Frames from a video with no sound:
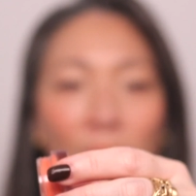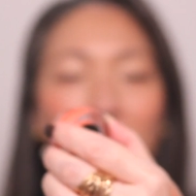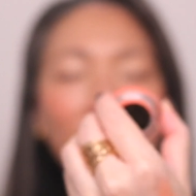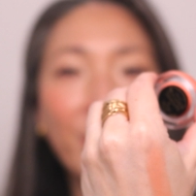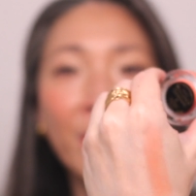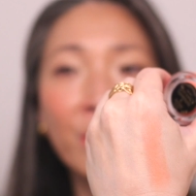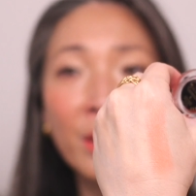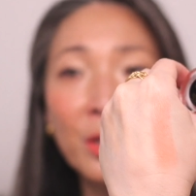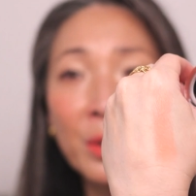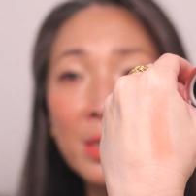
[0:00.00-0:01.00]
probably better
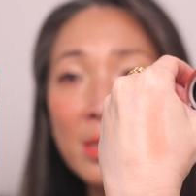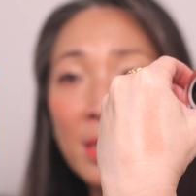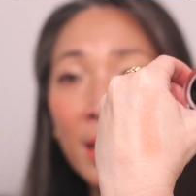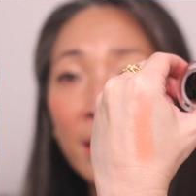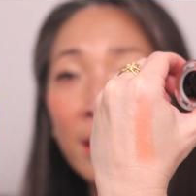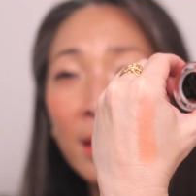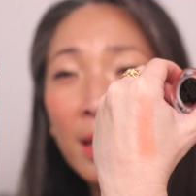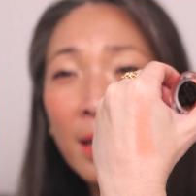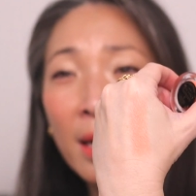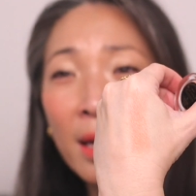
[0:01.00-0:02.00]
than you can see it
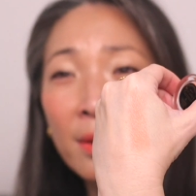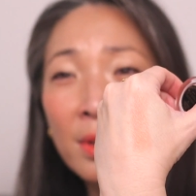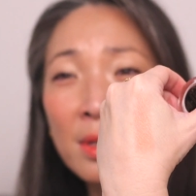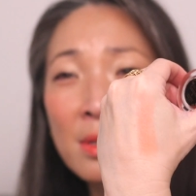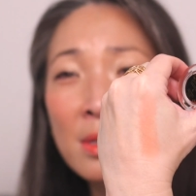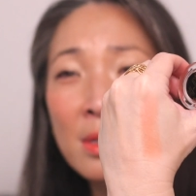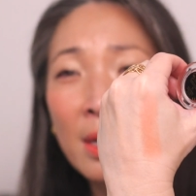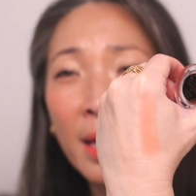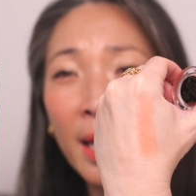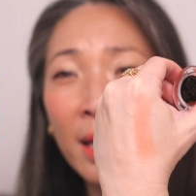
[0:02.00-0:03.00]
in this
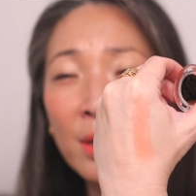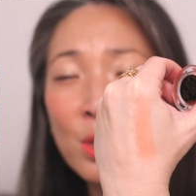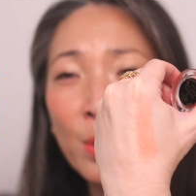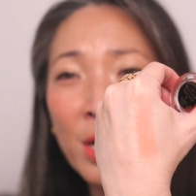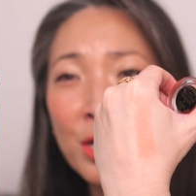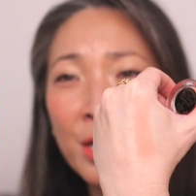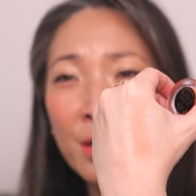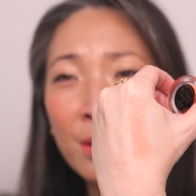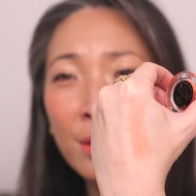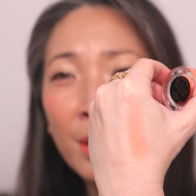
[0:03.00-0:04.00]
hand swatch
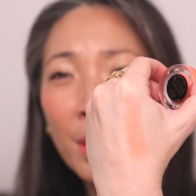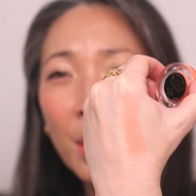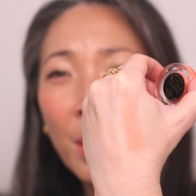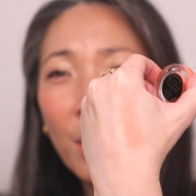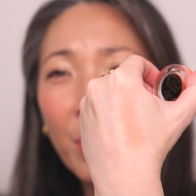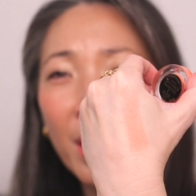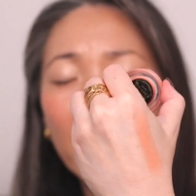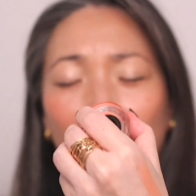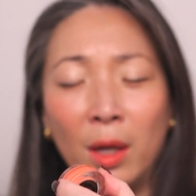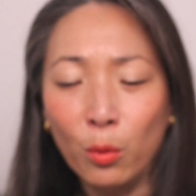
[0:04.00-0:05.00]
here
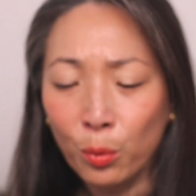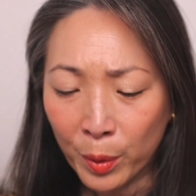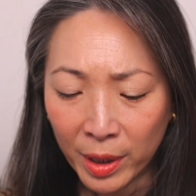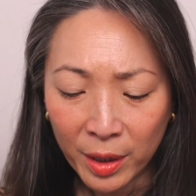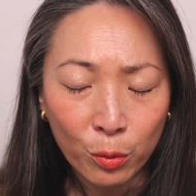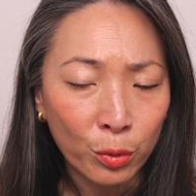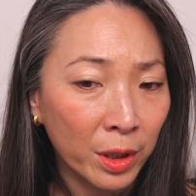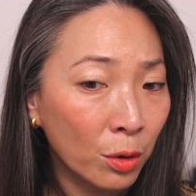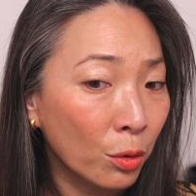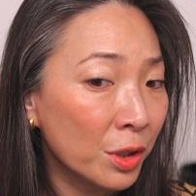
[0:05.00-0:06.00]
but really,
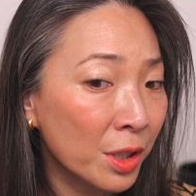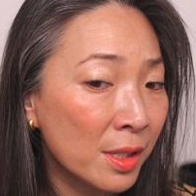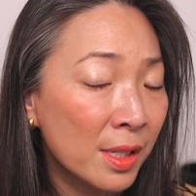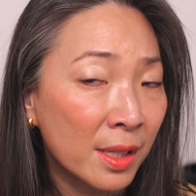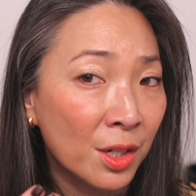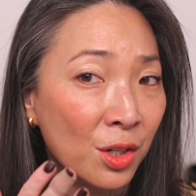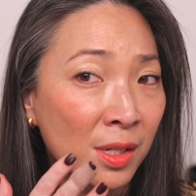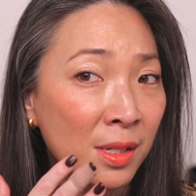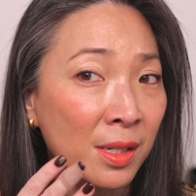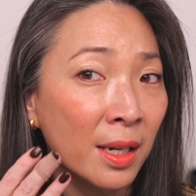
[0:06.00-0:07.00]
really gorgeous. They
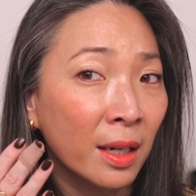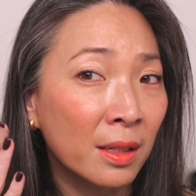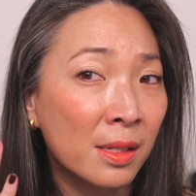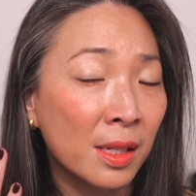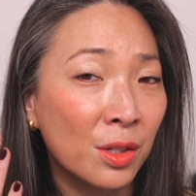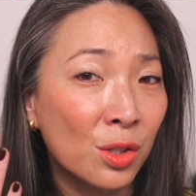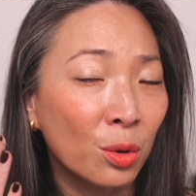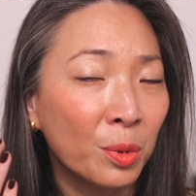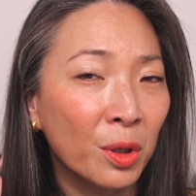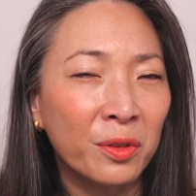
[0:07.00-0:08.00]
just sit on the skin
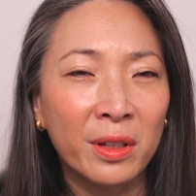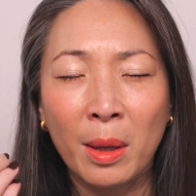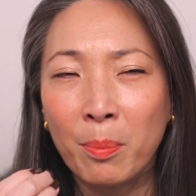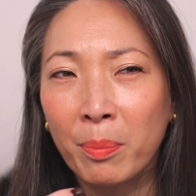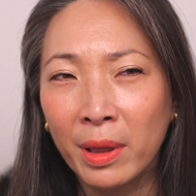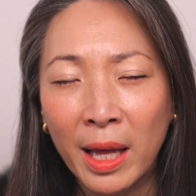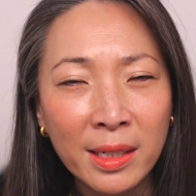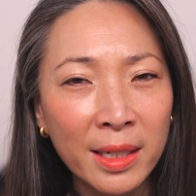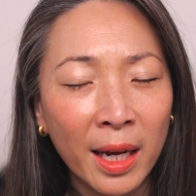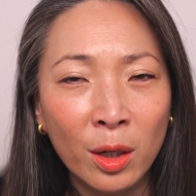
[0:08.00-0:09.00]
so beautifully. They
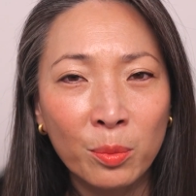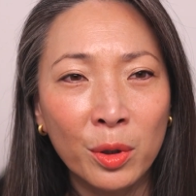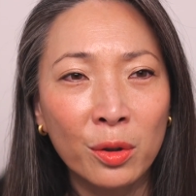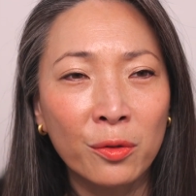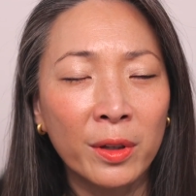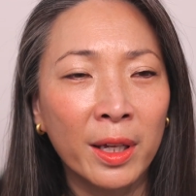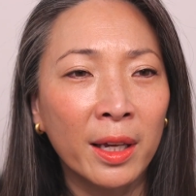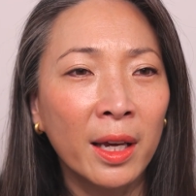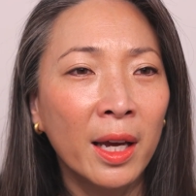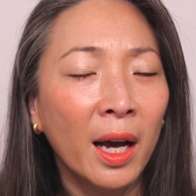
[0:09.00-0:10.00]
blend out beautifully.